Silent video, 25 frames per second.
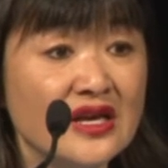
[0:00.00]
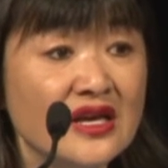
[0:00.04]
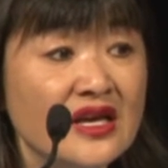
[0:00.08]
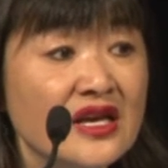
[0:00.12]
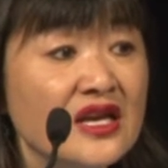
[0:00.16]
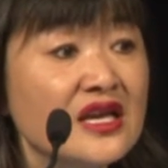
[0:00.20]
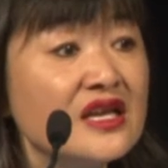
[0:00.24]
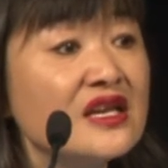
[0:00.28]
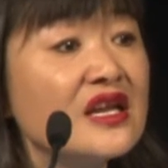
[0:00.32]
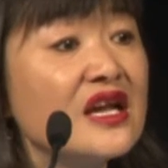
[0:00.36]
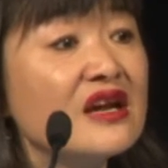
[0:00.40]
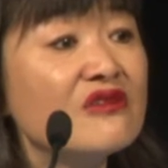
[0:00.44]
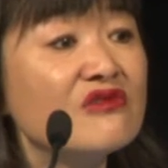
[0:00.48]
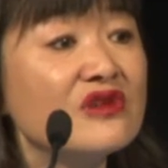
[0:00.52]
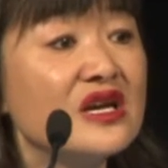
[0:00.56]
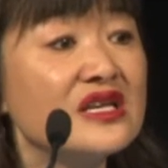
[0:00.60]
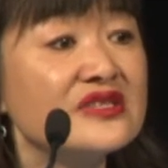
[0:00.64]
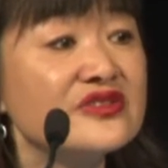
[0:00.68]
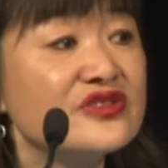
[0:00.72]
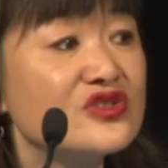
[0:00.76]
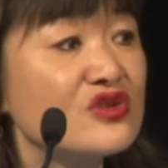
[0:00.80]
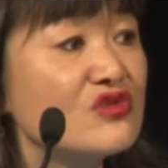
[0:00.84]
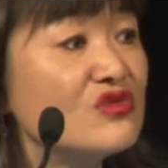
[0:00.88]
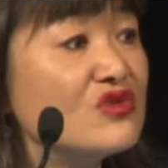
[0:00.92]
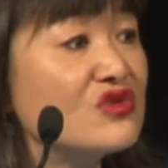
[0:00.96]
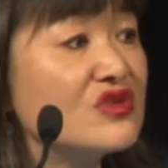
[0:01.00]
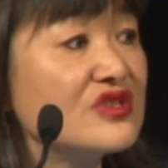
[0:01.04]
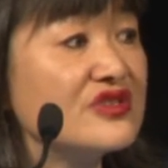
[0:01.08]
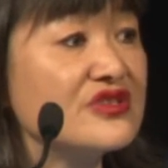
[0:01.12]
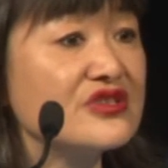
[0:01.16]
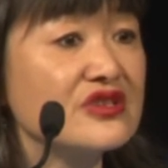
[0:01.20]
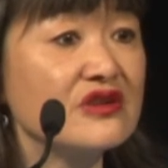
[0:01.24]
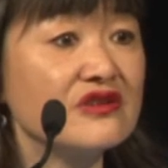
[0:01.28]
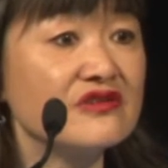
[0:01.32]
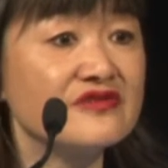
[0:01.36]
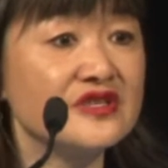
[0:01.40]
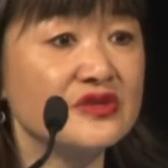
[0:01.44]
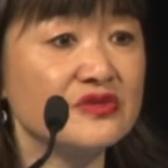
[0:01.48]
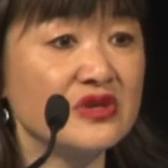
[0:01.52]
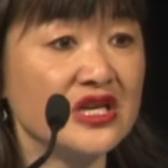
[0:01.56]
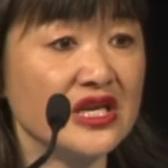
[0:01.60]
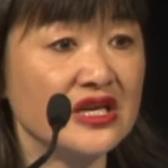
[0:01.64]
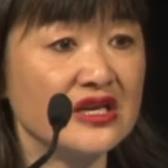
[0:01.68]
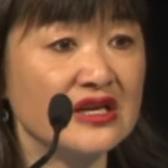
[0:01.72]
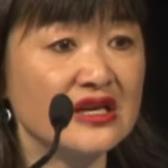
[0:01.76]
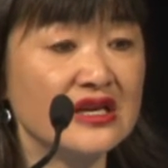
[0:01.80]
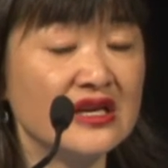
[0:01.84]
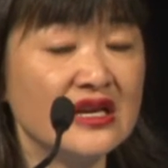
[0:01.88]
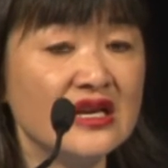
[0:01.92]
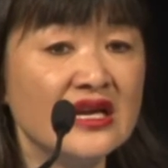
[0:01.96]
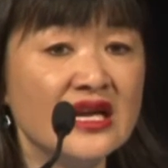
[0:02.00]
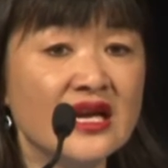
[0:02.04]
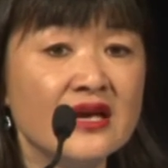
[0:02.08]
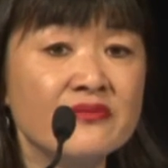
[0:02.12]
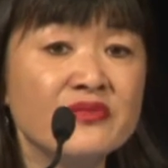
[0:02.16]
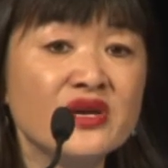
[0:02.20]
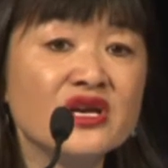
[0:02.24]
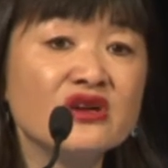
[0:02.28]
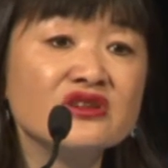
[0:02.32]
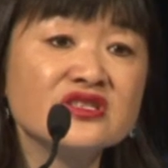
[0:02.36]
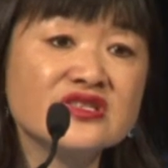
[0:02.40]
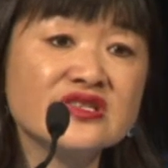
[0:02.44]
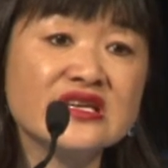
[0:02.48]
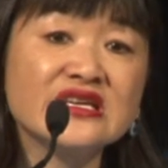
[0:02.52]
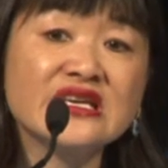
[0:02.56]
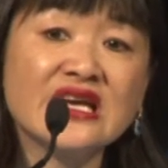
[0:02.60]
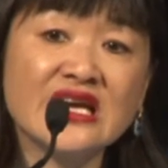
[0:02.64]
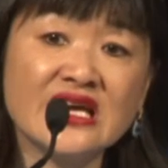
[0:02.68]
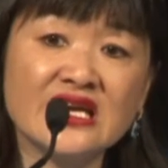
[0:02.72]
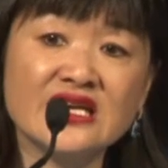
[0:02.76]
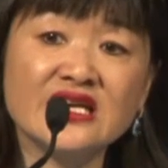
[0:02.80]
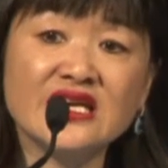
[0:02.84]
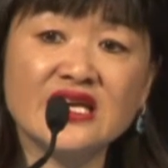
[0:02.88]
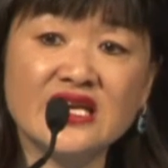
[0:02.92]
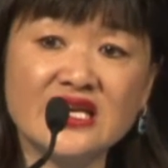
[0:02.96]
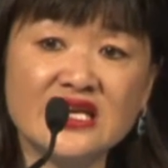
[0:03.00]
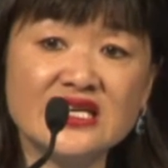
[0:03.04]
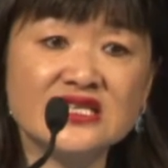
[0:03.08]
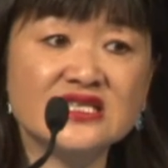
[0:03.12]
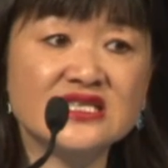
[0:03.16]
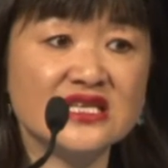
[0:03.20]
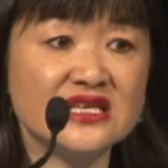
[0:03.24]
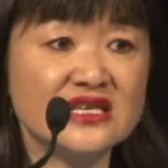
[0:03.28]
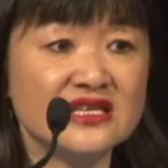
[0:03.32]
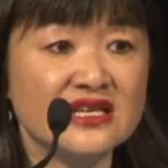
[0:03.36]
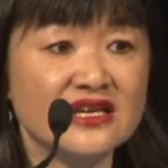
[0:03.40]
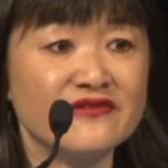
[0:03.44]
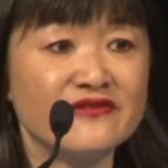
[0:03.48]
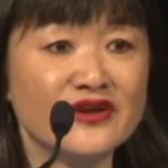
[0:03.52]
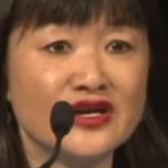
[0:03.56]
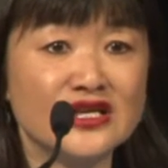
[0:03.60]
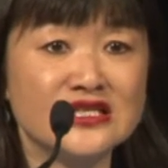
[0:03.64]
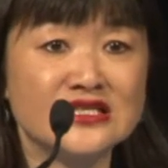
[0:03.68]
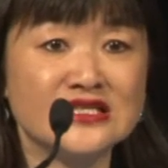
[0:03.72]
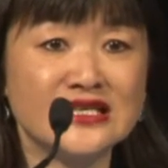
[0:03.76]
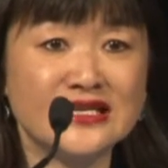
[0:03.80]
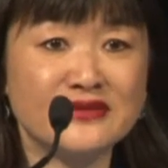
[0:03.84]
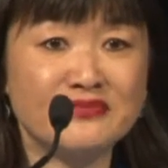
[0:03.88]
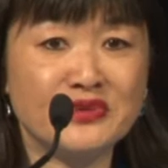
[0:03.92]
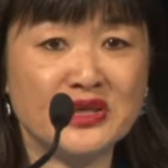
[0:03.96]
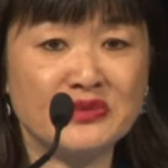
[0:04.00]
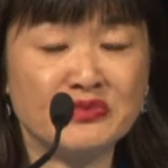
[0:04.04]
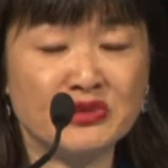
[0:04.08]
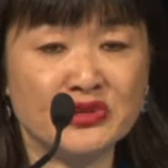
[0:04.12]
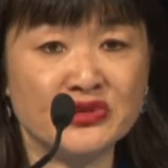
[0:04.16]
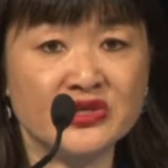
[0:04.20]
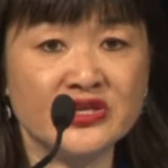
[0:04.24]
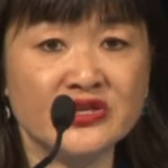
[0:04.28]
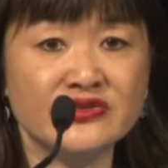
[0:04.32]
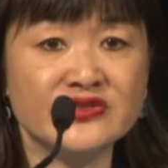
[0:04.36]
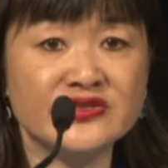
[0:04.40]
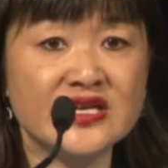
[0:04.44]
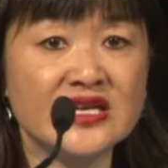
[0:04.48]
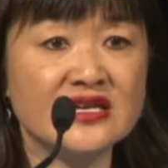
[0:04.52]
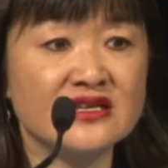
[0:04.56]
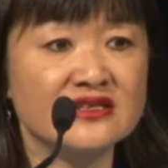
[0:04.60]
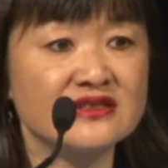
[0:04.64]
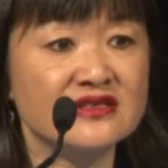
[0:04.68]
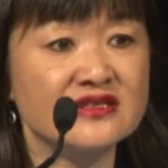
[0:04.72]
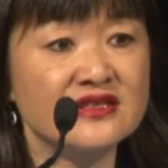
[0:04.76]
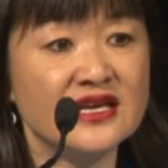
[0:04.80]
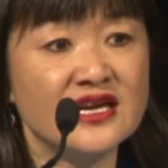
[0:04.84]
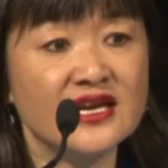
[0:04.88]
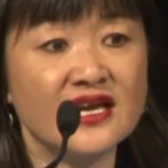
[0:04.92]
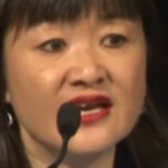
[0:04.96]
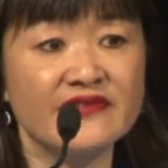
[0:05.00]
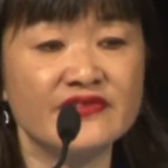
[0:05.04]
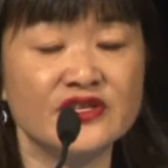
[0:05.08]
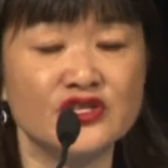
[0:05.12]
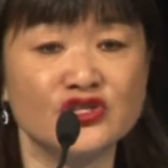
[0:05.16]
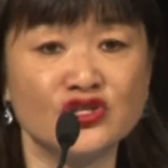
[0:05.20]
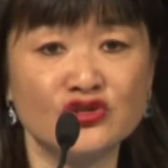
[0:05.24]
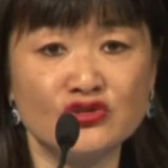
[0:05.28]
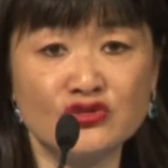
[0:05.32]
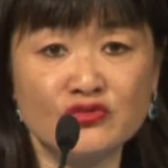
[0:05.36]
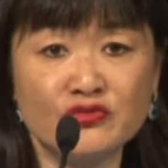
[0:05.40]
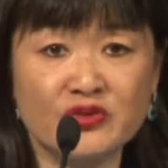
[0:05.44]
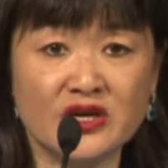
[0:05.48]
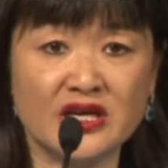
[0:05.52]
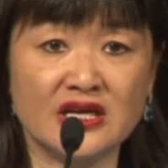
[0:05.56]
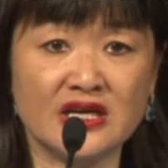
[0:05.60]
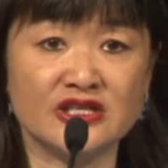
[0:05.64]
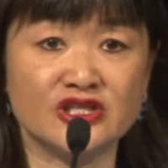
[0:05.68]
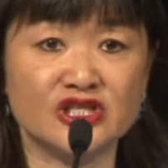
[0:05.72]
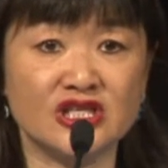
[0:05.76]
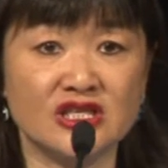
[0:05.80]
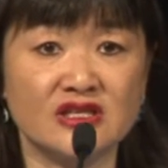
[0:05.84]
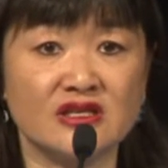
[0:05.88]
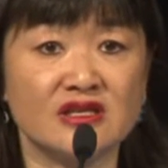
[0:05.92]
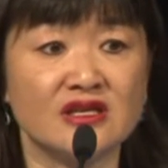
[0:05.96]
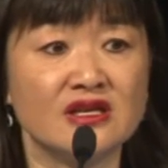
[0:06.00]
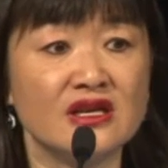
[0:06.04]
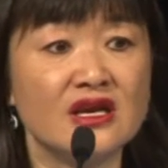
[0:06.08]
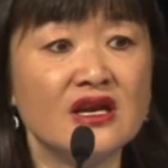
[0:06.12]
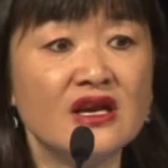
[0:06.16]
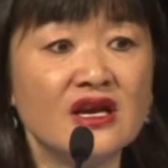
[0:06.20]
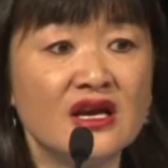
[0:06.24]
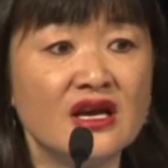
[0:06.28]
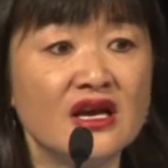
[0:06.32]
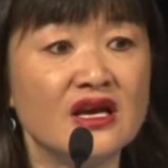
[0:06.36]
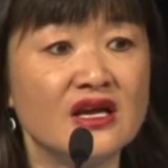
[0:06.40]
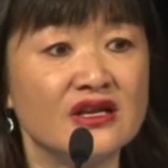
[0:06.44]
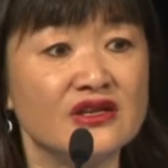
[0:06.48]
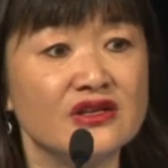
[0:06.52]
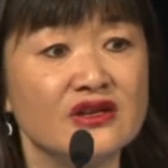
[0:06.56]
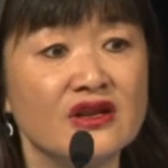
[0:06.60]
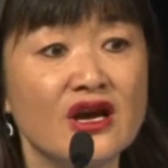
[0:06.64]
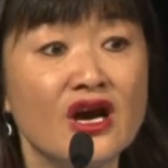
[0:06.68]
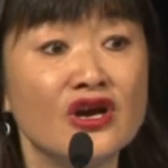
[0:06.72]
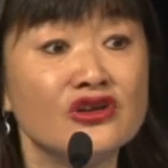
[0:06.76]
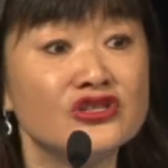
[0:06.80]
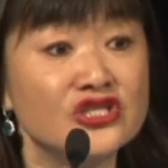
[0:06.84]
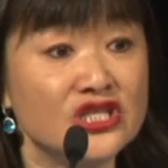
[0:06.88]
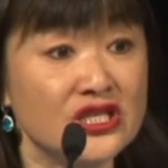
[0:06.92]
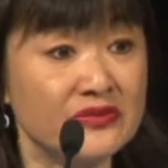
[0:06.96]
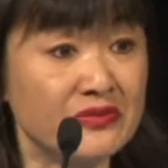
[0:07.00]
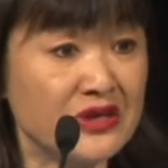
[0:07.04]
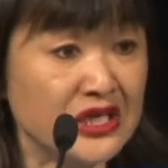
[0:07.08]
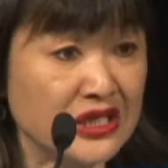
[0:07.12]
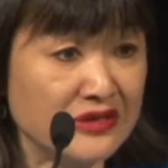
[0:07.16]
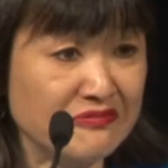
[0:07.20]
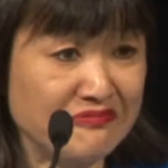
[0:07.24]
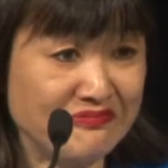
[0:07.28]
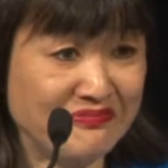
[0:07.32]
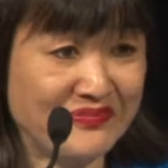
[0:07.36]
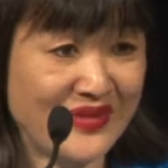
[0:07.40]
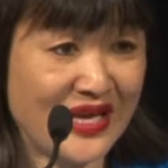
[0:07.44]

He now runs Organ Software, and because they can't get enough IT people in New Zealand, they have a dual branch in Ho Chi Minh.